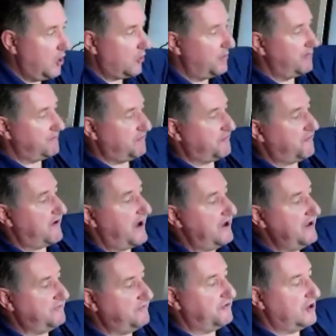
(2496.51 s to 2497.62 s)
with
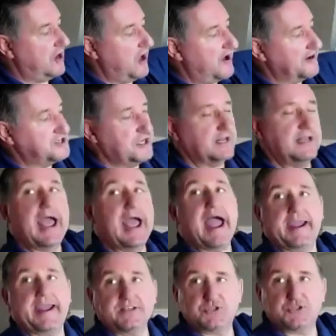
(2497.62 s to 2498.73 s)
5 logical
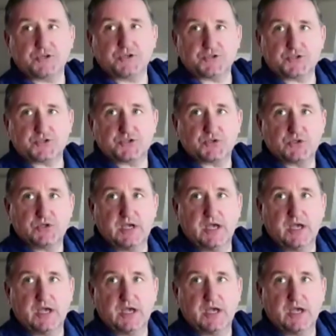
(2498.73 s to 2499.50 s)
answers,